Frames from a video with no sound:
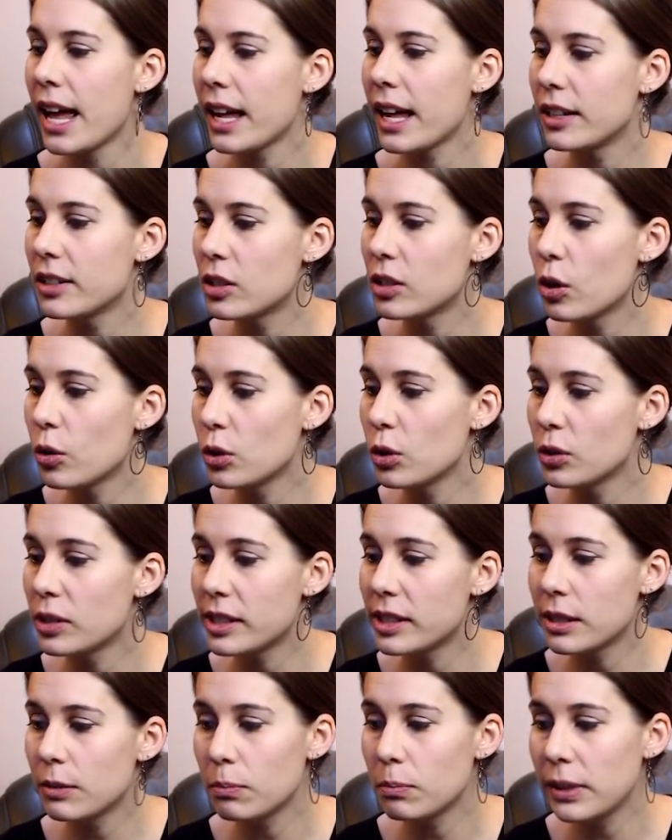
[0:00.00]
And so you
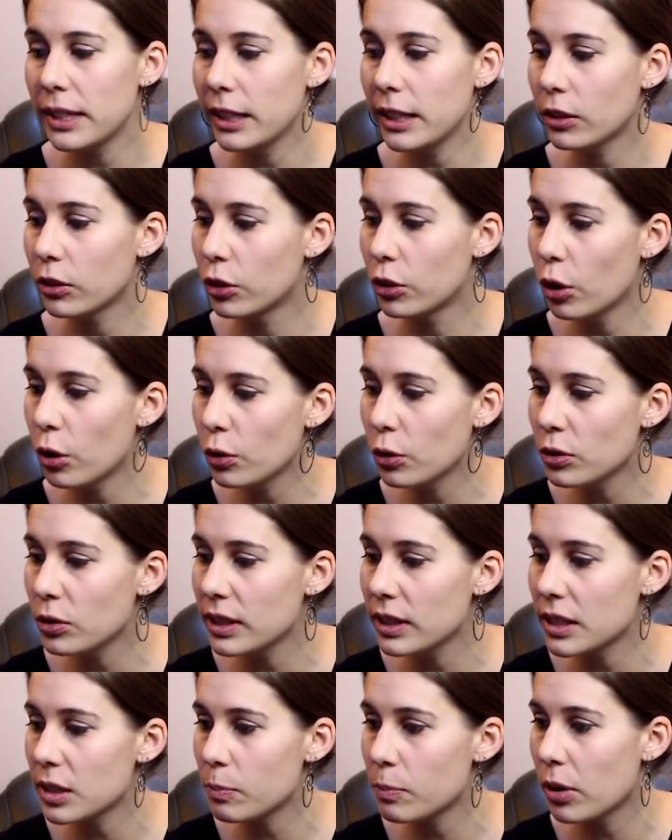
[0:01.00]
simply go to
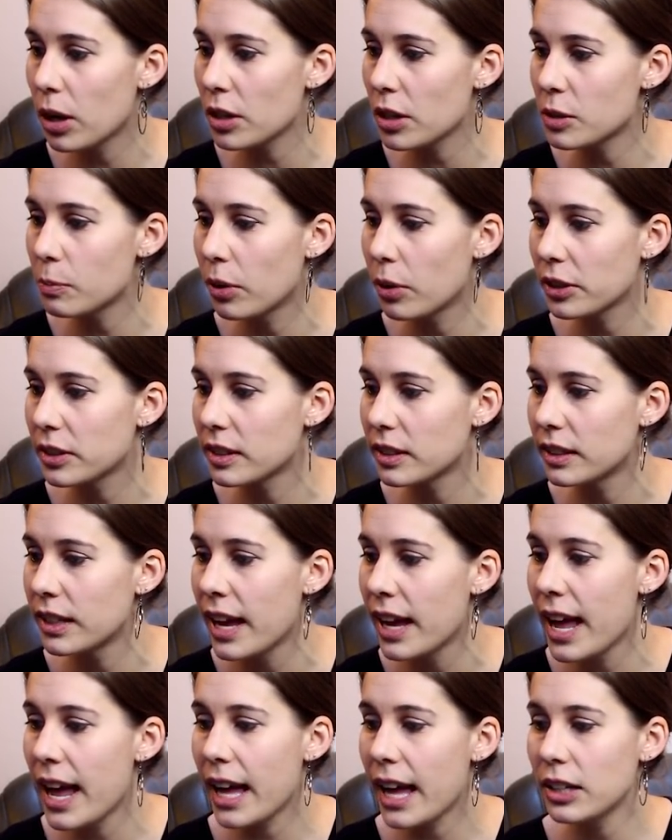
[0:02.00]
this plus button
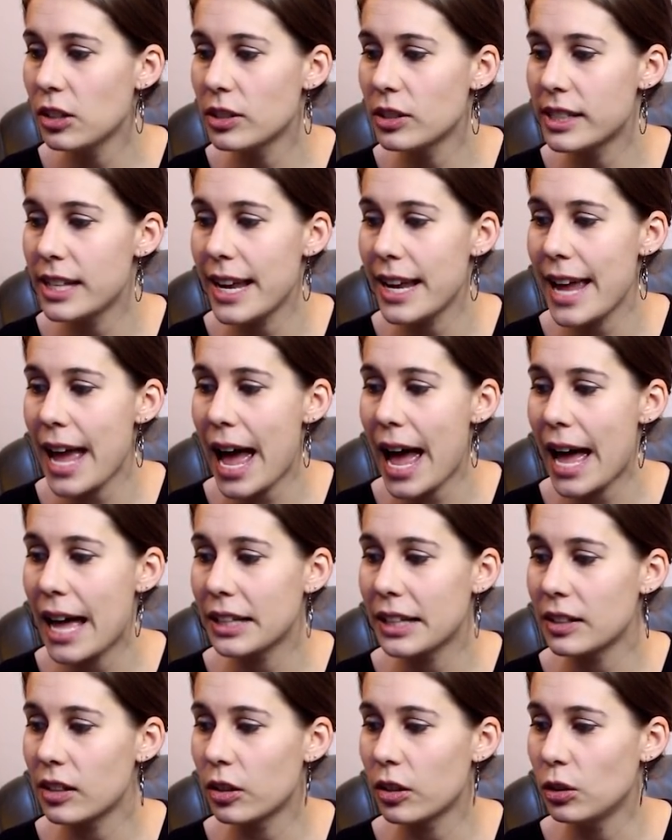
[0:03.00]
and you say
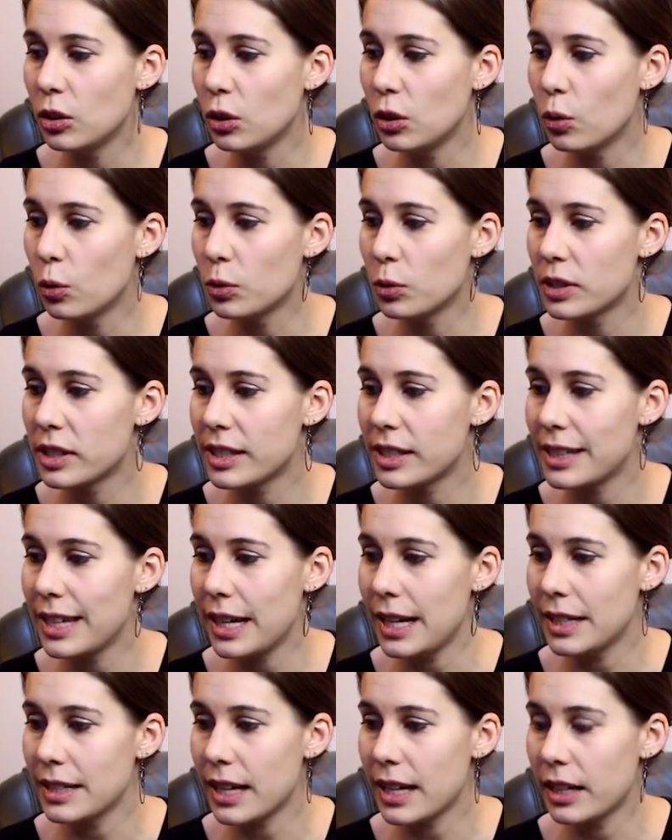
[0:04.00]
add a new
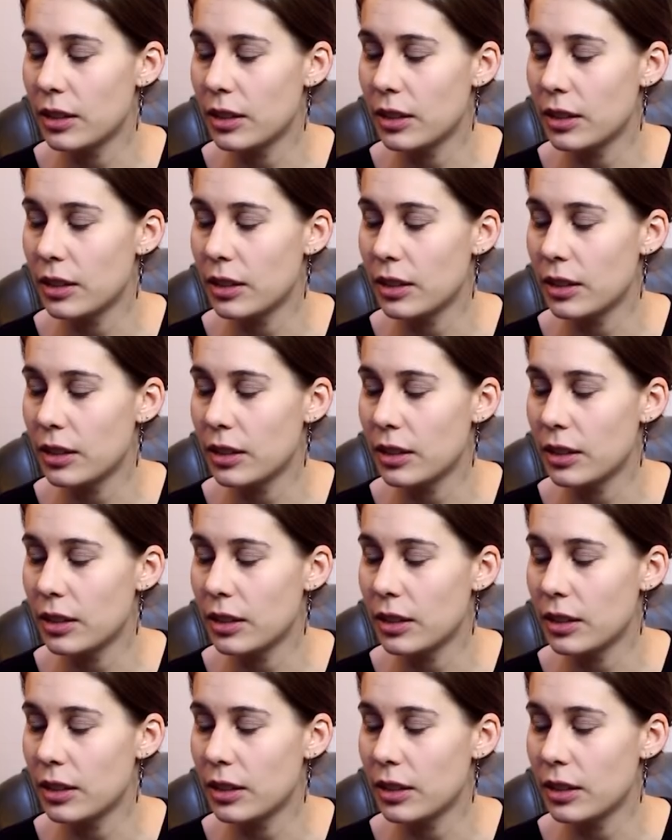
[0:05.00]
state.